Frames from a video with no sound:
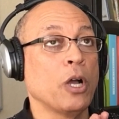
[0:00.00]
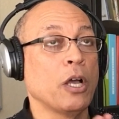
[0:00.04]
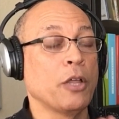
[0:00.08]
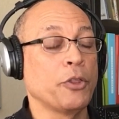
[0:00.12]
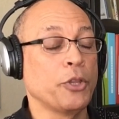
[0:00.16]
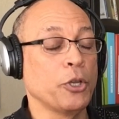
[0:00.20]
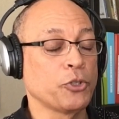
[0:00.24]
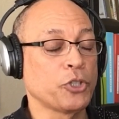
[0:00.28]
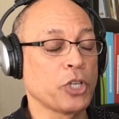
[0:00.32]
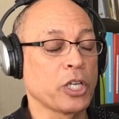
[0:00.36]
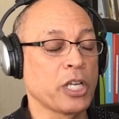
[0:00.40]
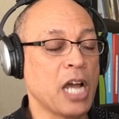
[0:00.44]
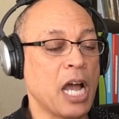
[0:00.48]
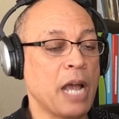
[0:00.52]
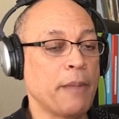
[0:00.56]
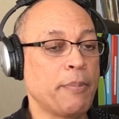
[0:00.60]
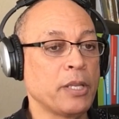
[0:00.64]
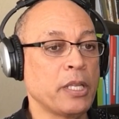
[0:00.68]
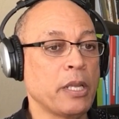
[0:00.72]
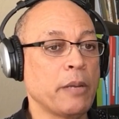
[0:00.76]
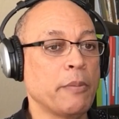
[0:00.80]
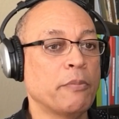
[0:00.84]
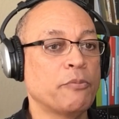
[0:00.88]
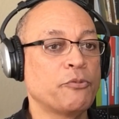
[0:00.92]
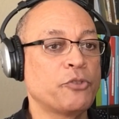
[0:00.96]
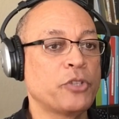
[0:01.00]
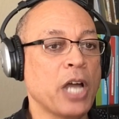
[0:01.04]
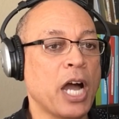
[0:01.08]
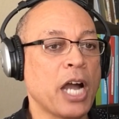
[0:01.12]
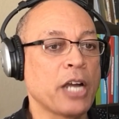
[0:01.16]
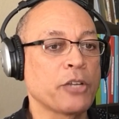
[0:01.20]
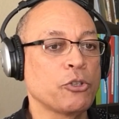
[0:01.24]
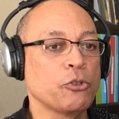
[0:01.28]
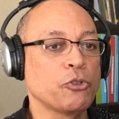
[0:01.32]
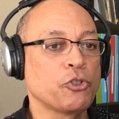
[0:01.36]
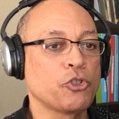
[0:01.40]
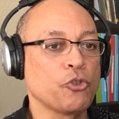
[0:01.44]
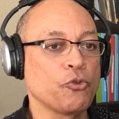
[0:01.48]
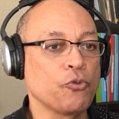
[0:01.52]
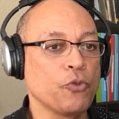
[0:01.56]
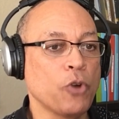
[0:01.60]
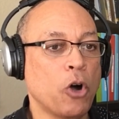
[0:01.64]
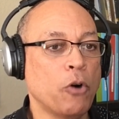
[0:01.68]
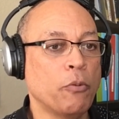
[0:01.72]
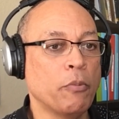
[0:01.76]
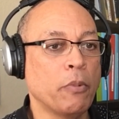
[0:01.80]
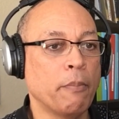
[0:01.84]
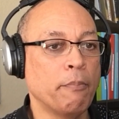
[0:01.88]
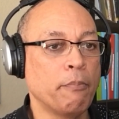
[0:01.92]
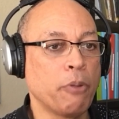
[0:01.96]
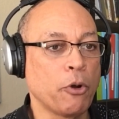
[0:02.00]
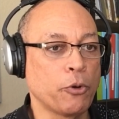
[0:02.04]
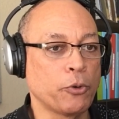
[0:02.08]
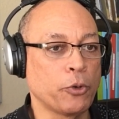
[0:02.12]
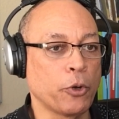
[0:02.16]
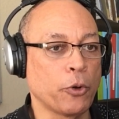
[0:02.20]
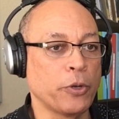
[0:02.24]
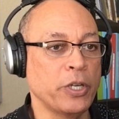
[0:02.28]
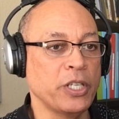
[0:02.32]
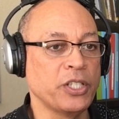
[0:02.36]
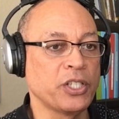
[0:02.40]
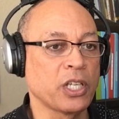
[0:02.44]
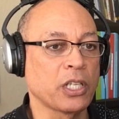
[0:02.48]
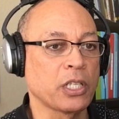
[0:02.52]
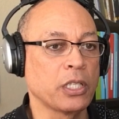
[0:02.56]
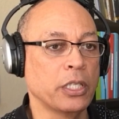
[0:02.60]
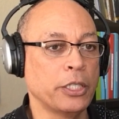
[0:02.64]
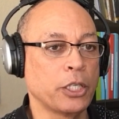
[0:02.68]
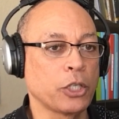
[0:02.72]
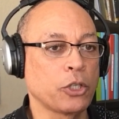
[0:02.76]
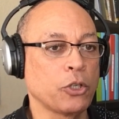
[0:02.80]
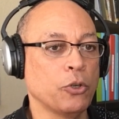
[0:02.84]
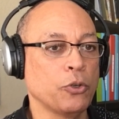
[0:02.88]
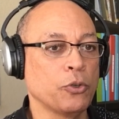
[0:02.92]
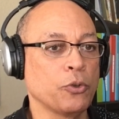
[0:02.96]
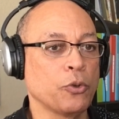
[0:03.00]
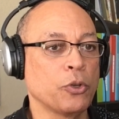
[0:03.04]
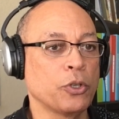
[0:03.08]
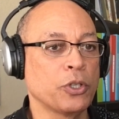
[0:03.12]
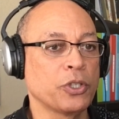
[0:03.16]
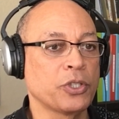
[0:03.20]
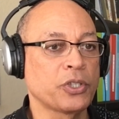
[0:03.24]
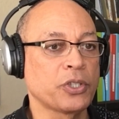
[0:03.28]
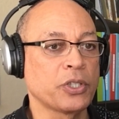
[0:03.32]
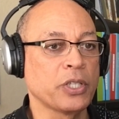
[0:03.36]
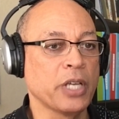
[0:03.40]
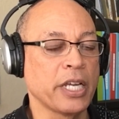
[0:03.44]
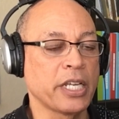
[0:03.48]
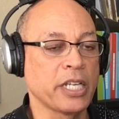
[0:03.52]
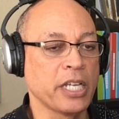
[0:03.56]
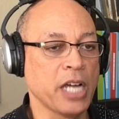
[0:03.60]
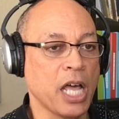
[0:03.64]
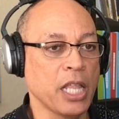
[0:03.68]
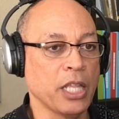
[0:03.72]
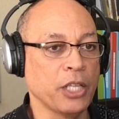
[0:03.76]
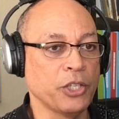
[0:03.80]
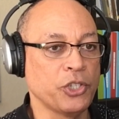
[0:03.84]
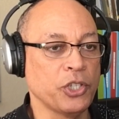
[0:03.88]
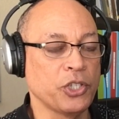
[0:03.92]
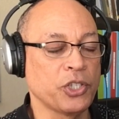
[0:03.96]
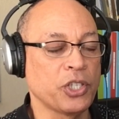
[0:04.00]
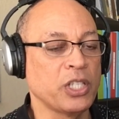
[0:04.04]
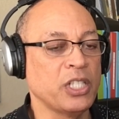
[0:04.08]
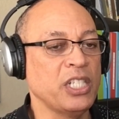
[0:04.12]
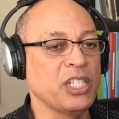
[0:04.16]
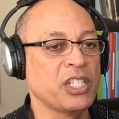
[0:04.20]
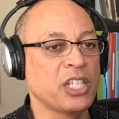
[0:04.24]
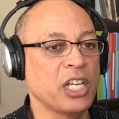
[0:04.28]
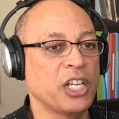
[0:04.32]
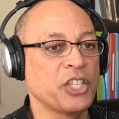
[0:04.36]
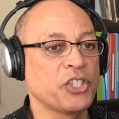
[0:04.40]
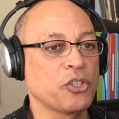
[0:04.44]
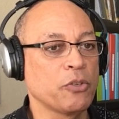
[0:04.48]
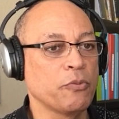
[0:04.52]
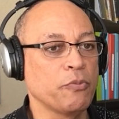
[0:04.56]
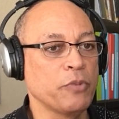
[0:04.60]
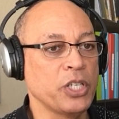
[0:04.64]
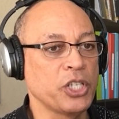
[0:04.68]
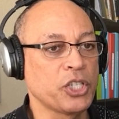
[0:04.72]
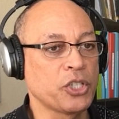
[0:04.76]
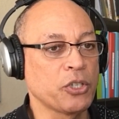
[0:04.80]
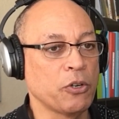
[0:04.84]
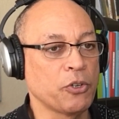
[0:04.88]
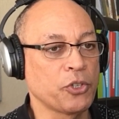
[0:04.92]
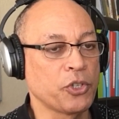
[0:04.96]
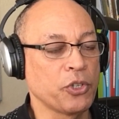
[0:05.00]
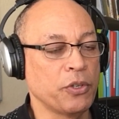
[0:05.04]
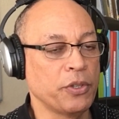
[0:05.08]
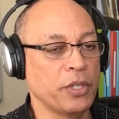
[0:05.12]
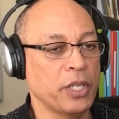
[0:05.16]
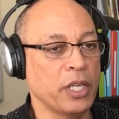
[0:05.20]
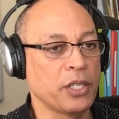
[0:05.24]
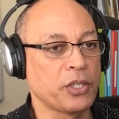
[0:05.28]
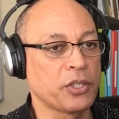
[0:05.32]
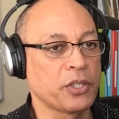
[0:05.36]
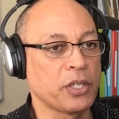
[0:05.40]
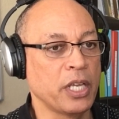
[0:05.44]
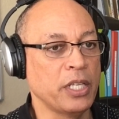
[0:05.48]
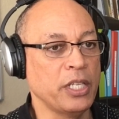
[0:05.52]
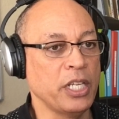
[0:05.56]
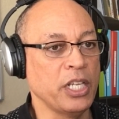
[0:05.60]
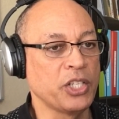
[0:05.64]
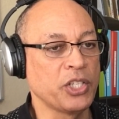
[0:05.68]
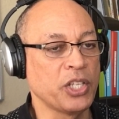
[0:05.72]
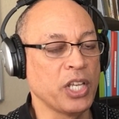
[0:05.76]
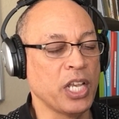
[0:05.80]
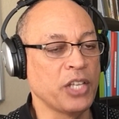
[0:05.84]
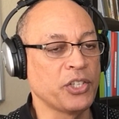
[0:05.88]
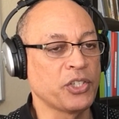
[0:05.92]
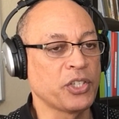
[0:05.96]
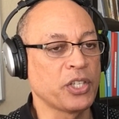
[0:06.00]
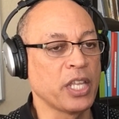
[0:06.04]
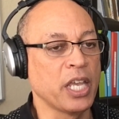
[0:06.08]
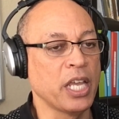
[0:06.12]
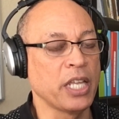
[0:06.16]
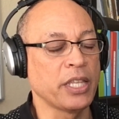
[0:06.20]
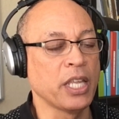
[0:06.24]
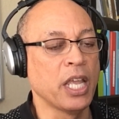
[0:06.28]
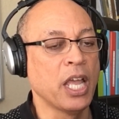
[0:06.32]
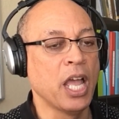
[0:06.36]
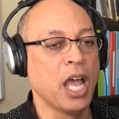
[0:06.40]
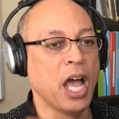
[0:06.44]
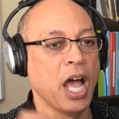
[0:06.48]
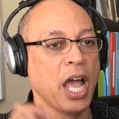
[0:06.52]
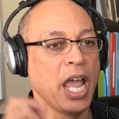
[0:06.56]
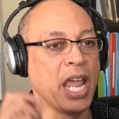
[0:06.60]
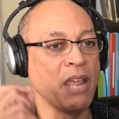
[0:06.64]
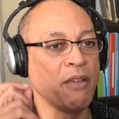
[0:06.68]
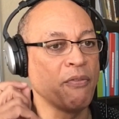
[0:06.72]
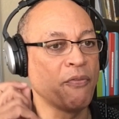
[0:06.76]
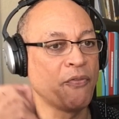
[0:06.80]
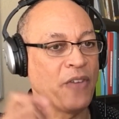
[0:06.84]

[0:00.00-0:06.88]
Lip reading: there's a guy by the name of Dr. Jerome Berner. He's a clinical psychologist, and he's done some research on this. And he says that a